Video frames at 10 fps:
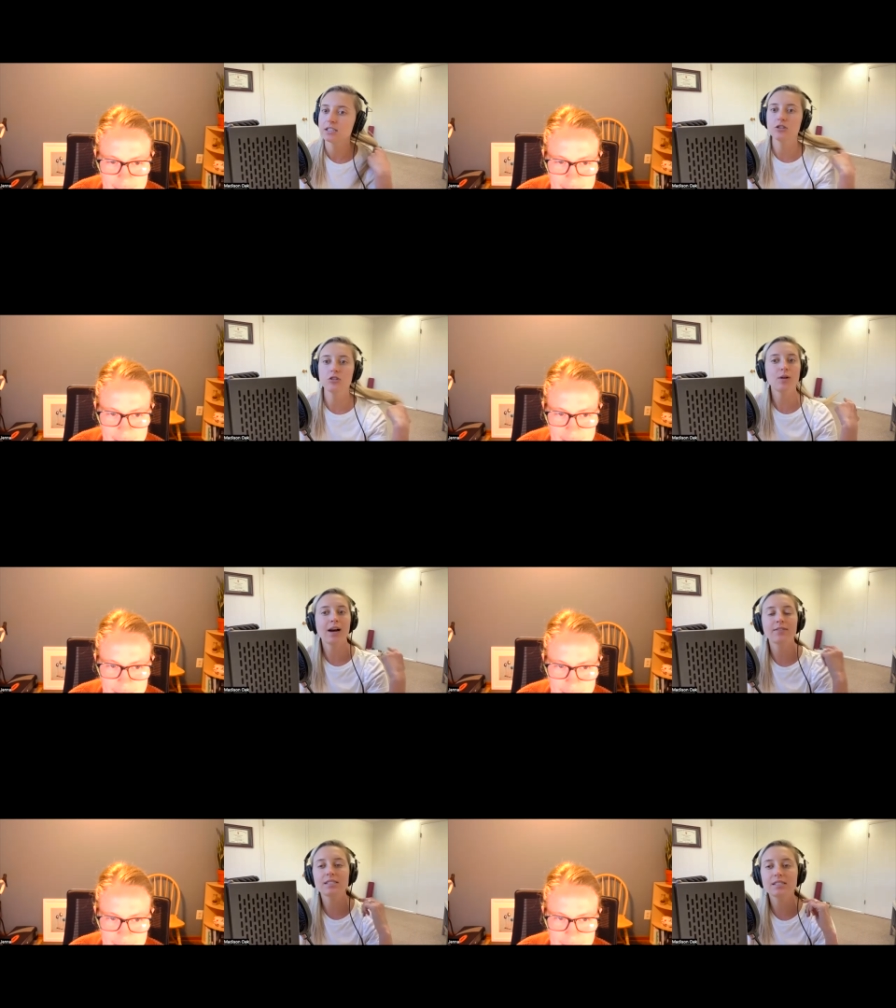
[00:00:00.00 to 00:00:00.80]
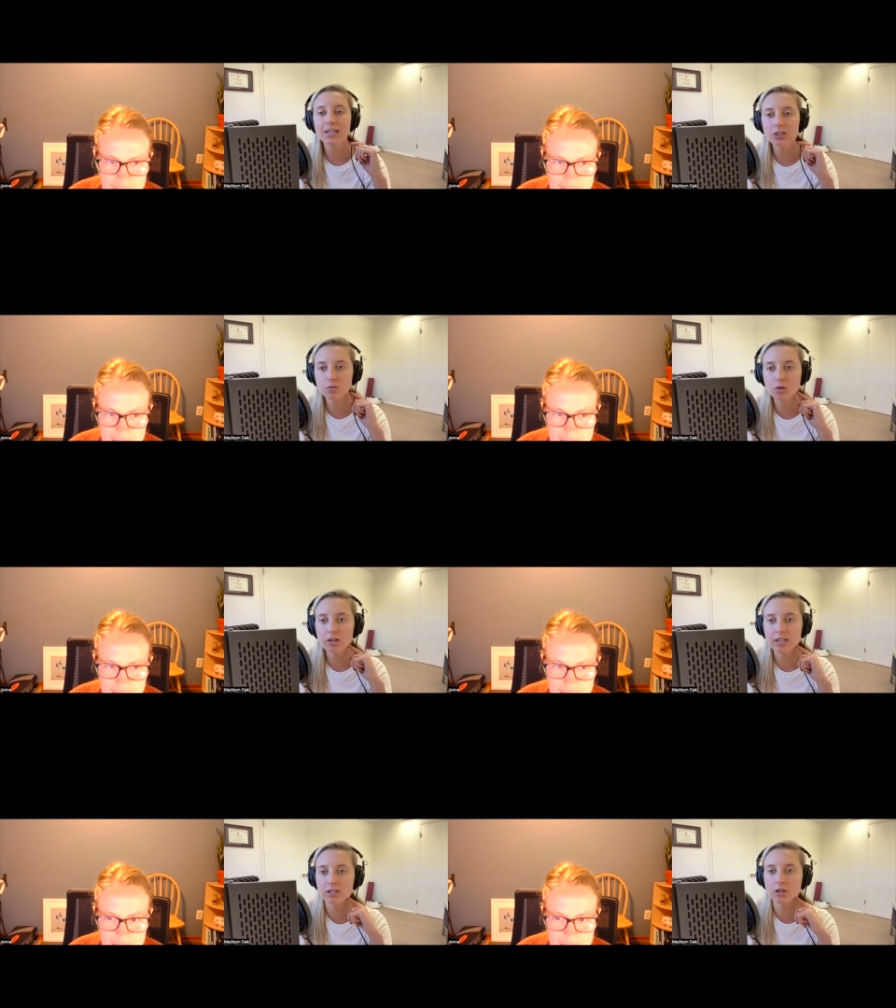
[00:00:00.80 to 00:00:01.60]
do you have a schedule?
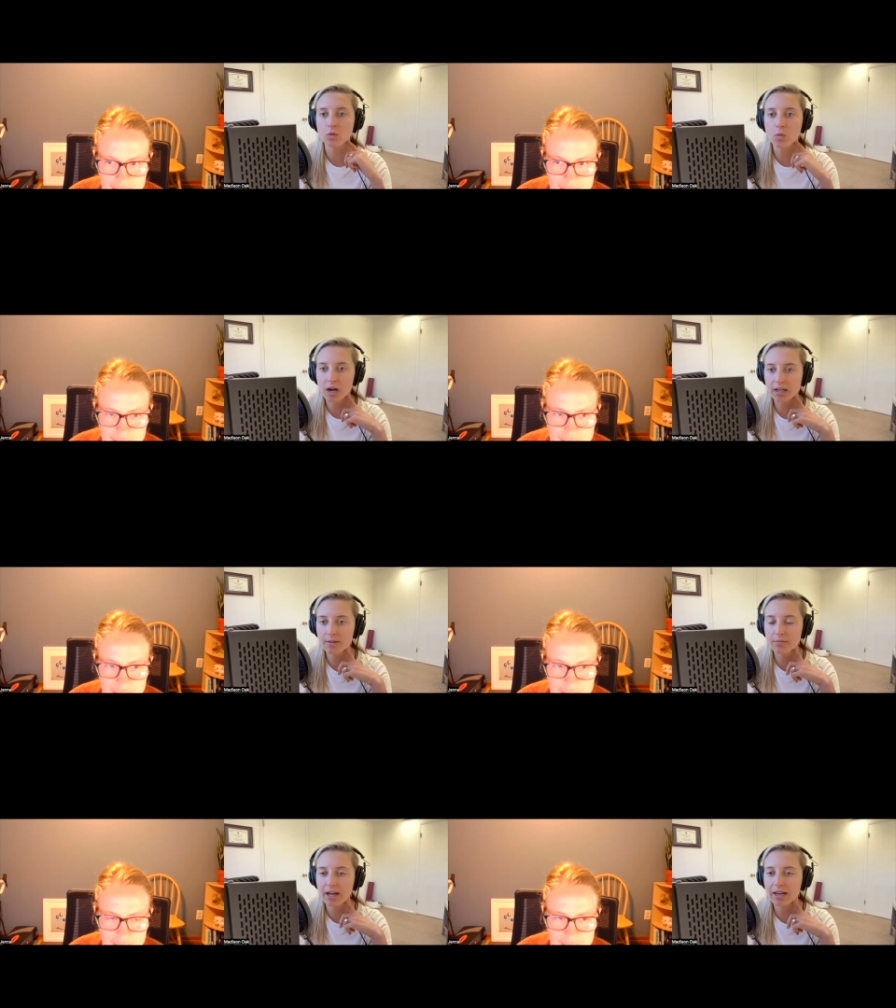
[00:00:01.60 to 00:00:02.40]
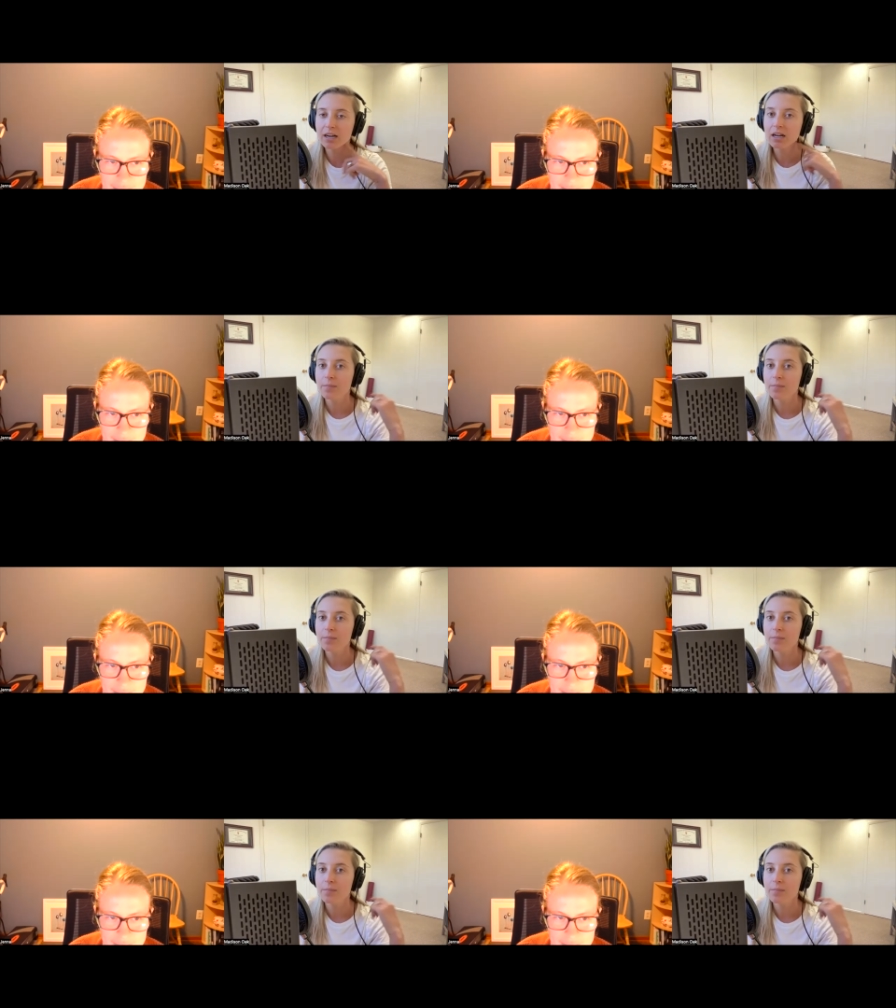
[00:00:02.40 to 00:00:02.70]
Is there a walking plan?